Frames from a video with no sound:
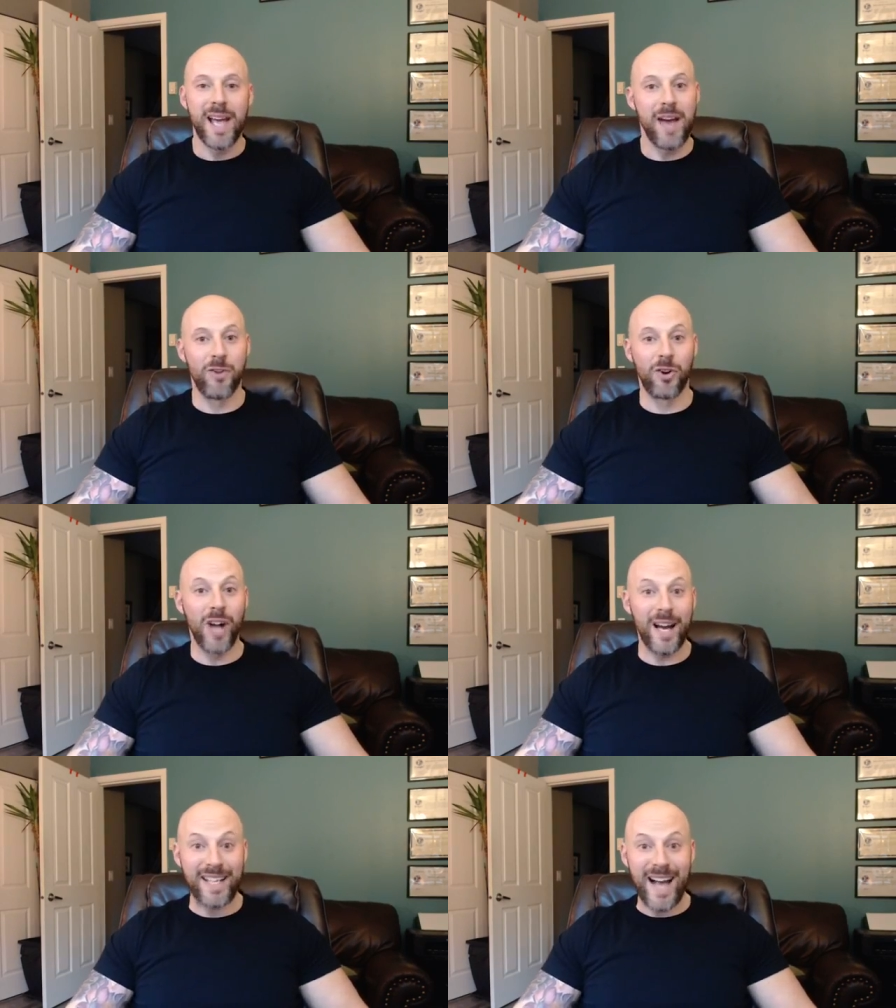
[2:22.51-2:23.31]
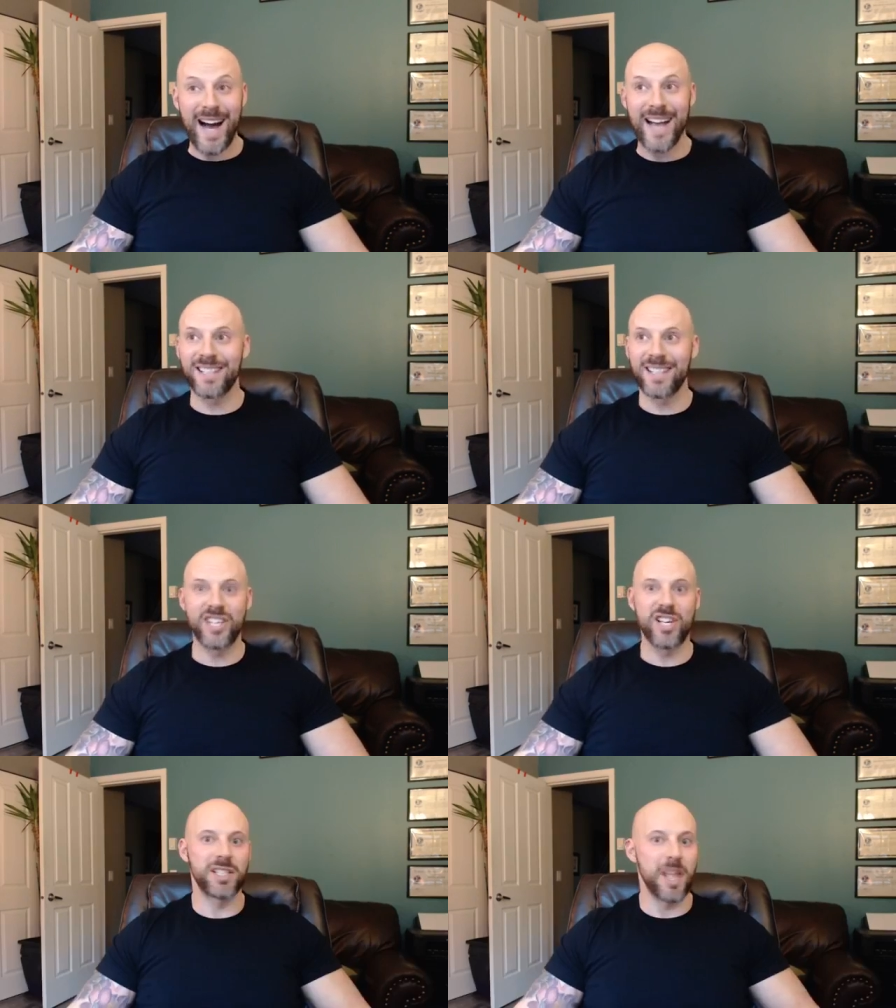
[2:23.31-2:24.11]
And for a lot of guys, they
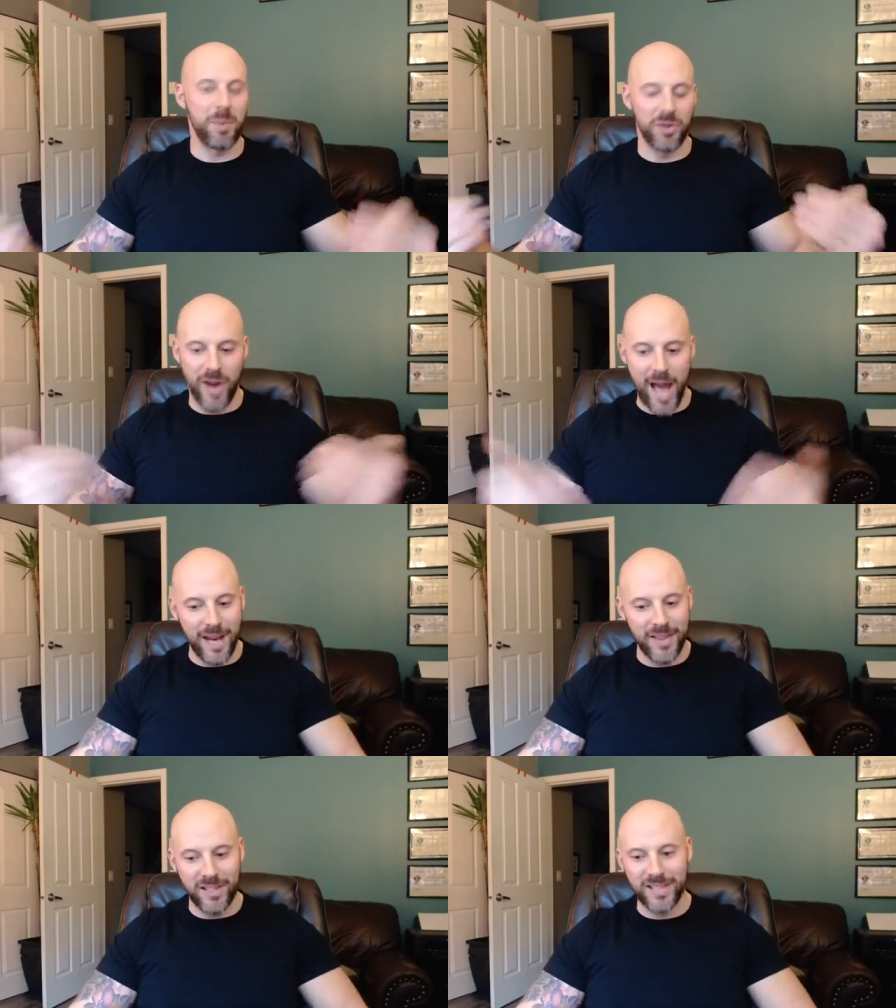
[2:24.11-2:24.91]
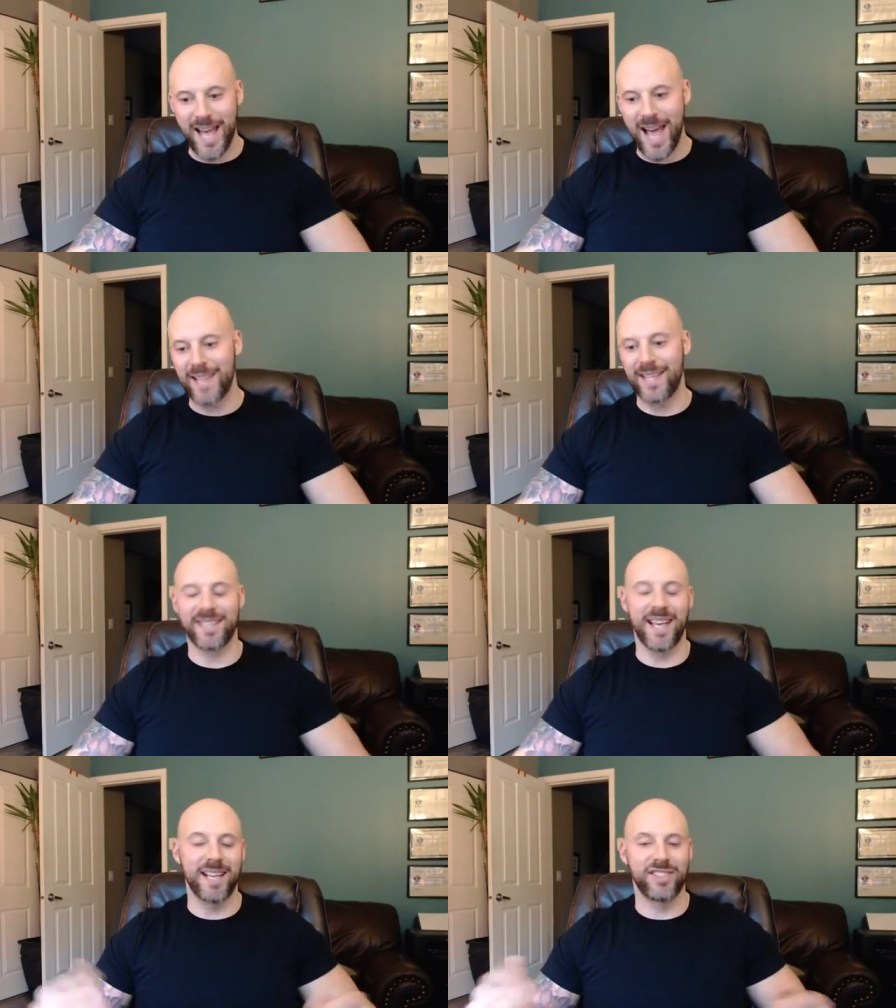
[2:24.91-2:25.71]
put their head in the sand. They
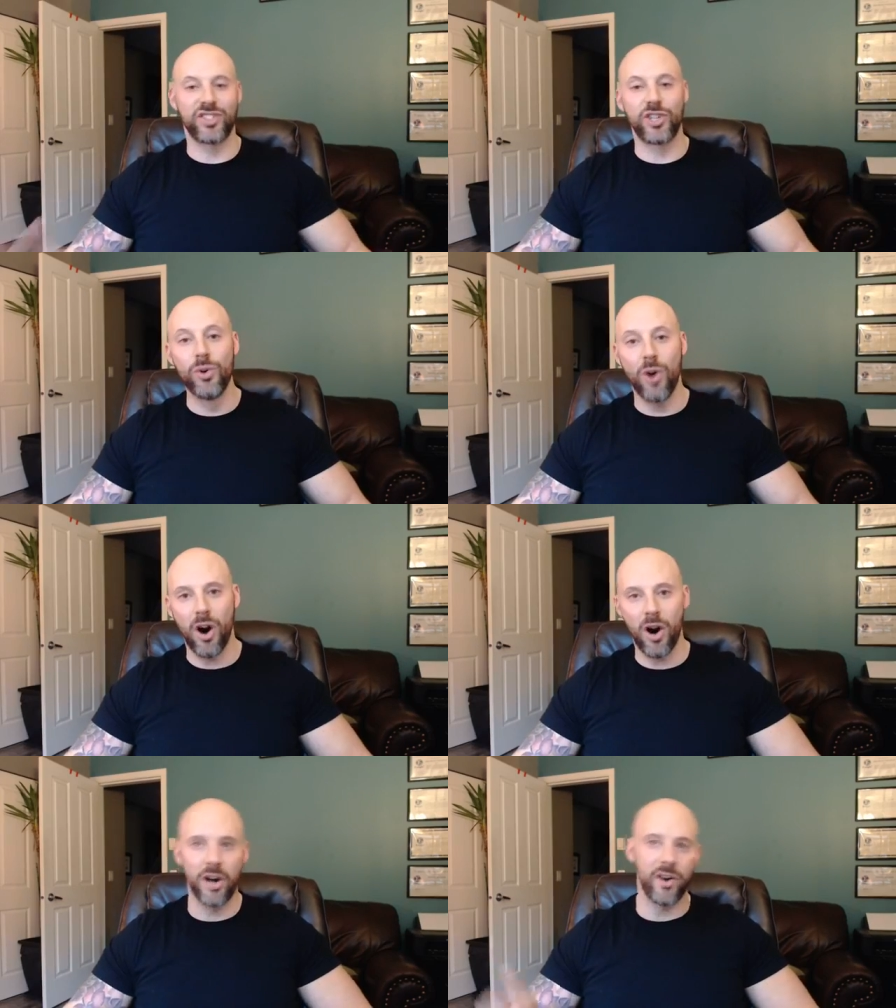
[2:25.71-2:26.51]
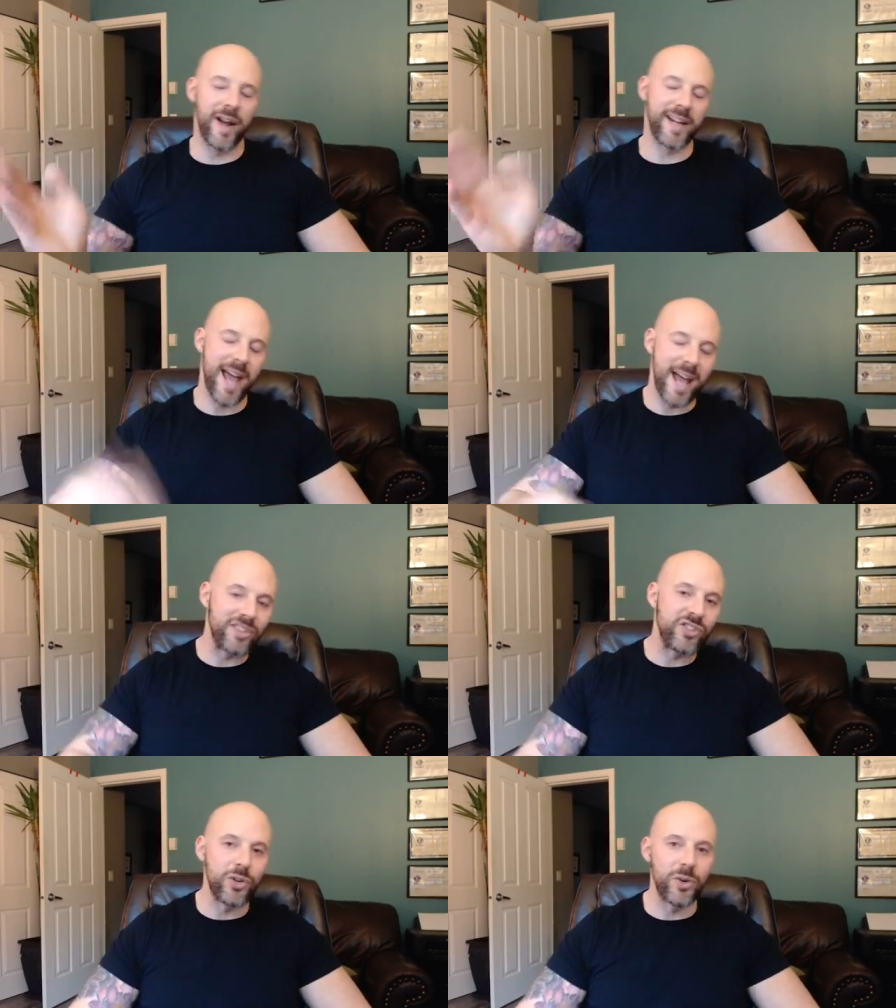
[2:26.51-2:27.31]
say it's too hard or I
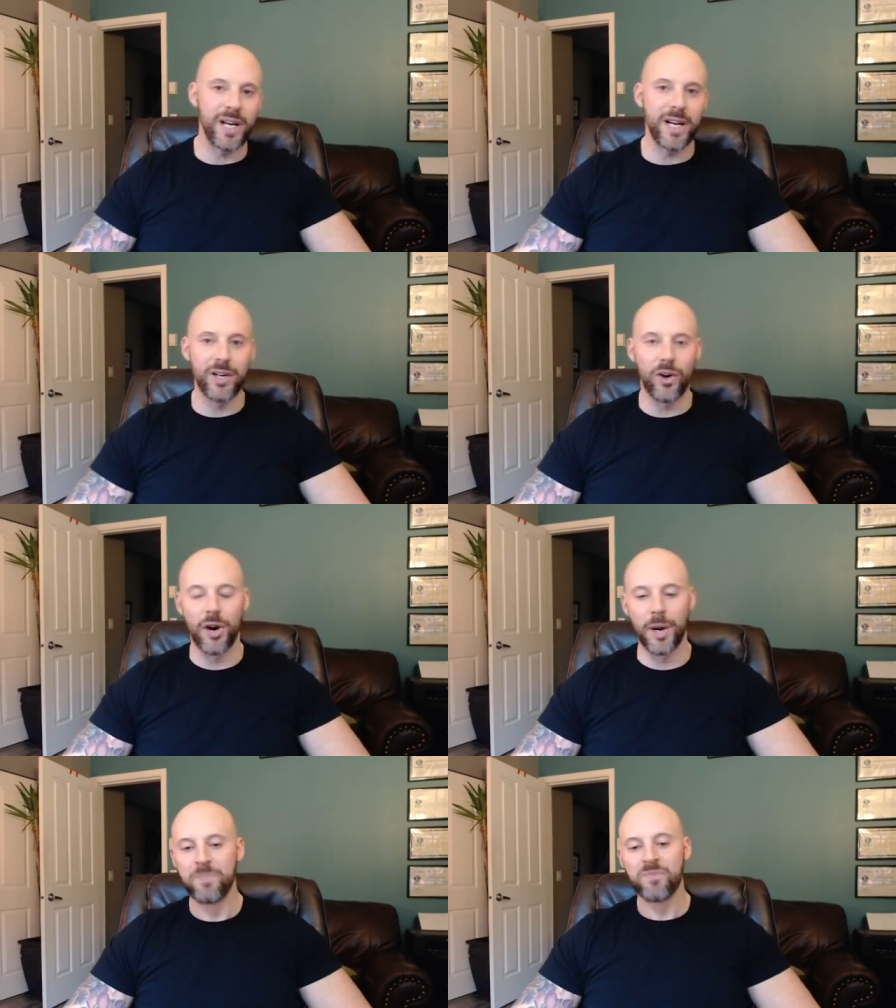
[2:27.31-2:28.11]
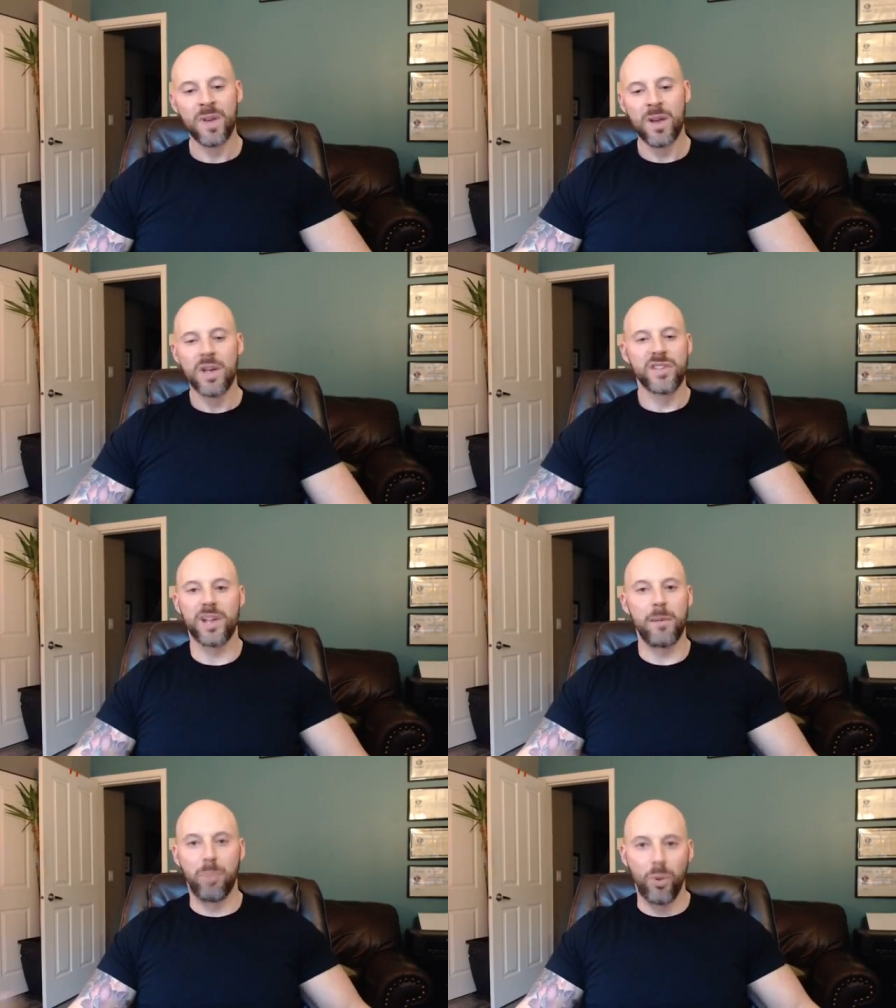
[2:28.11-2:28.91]
can't do it or
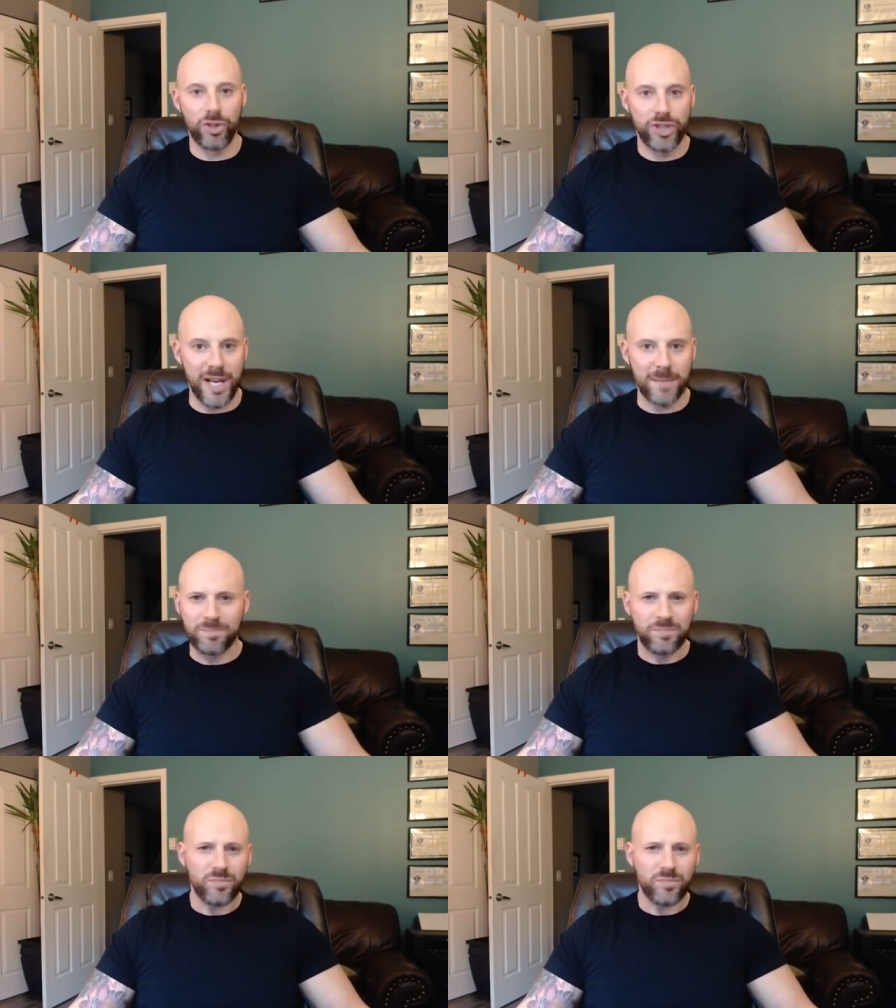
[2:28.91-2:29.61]
some bullshit.